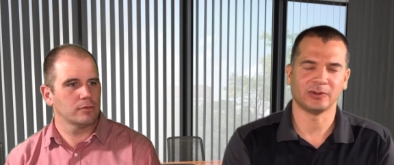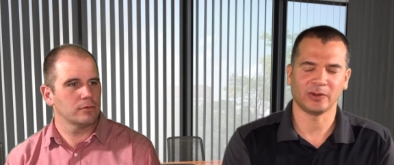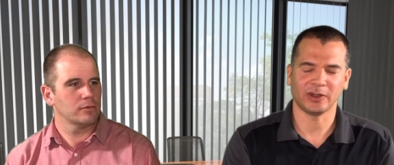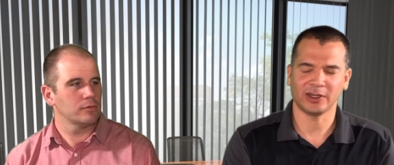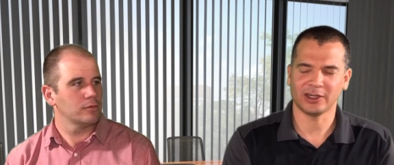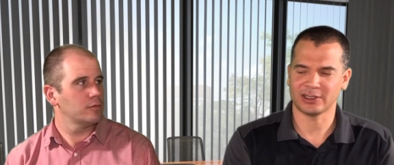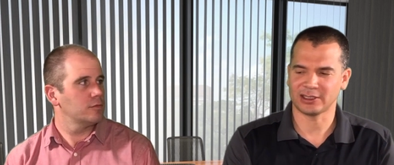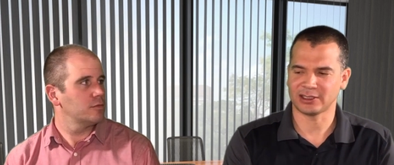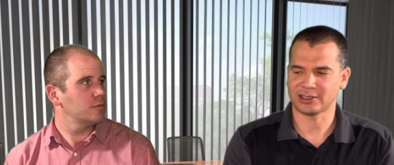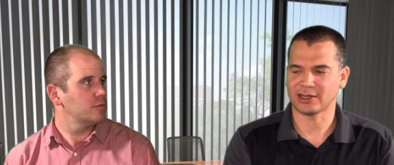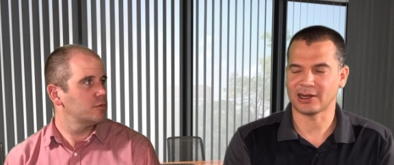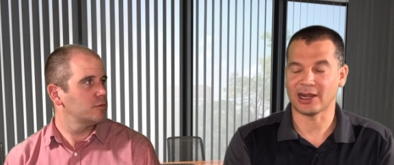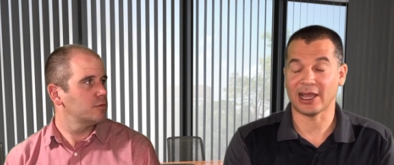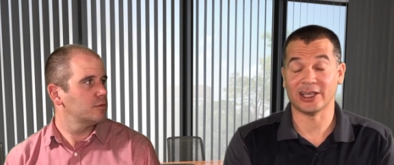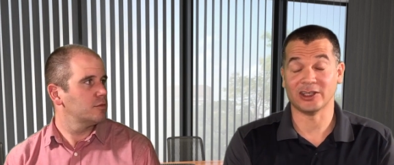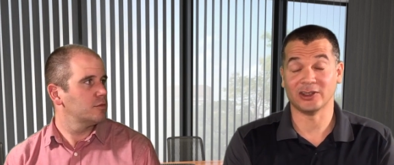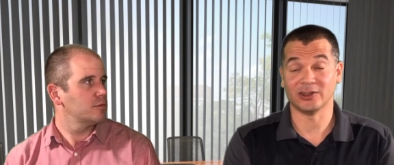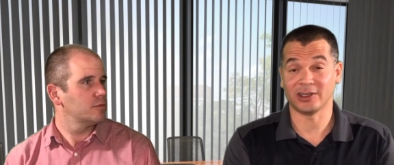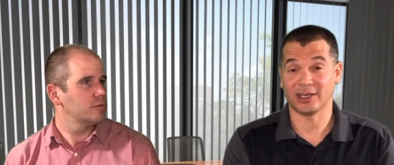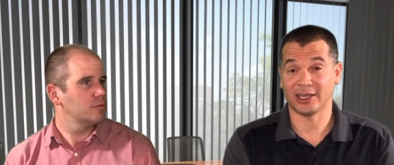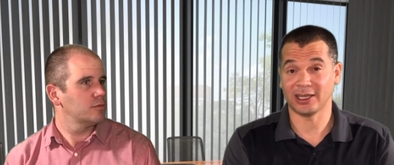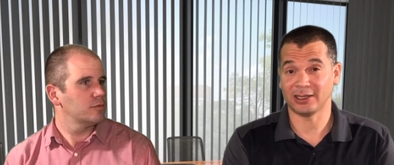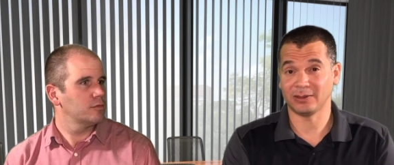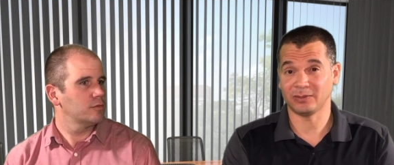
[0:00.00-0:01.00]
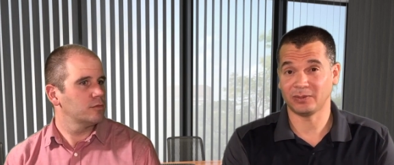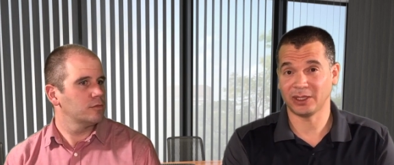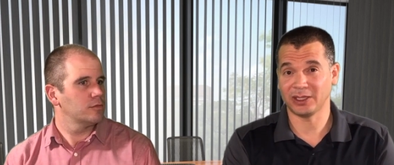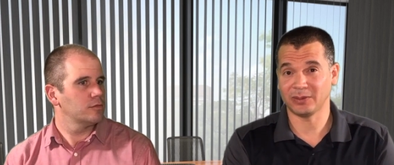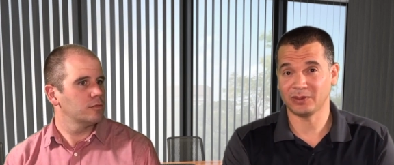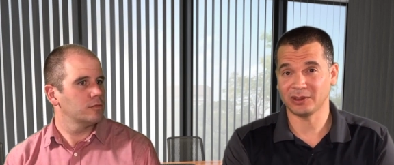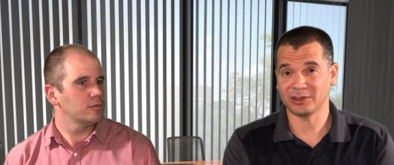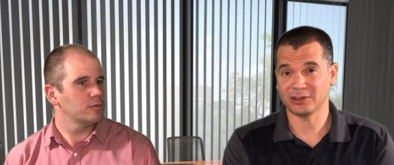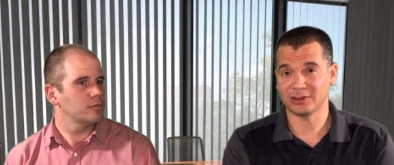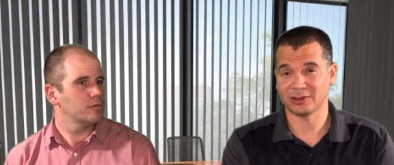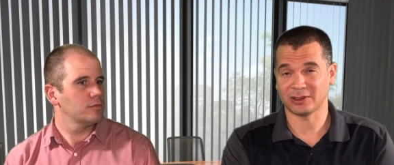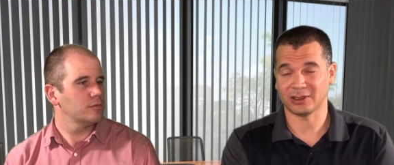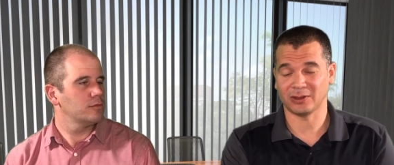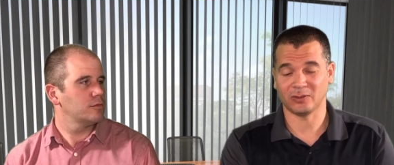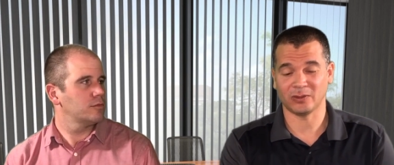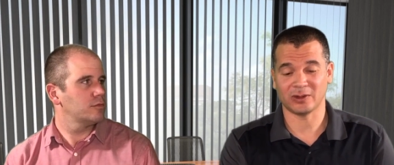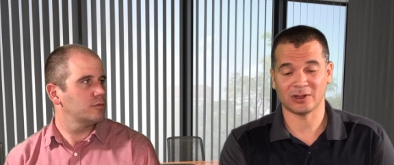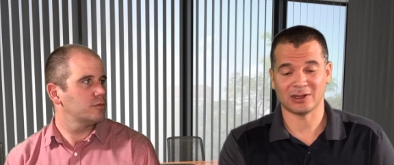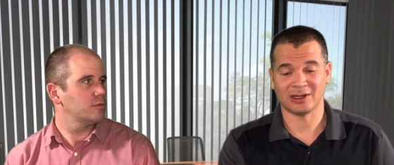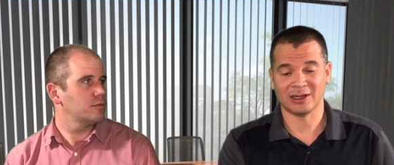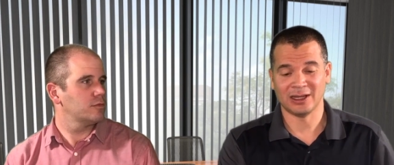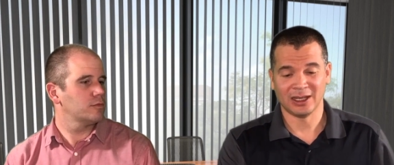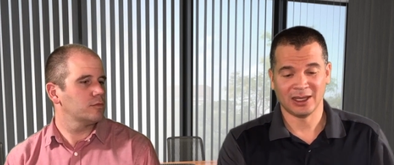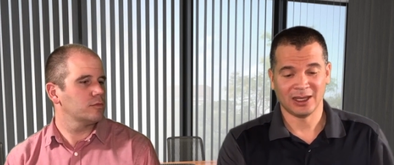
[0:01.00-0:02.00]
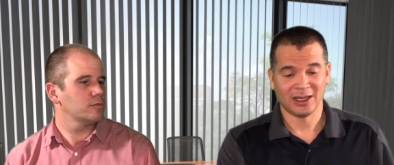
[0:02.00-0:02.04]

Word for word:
Speaker 1: We got to start educating people so that we're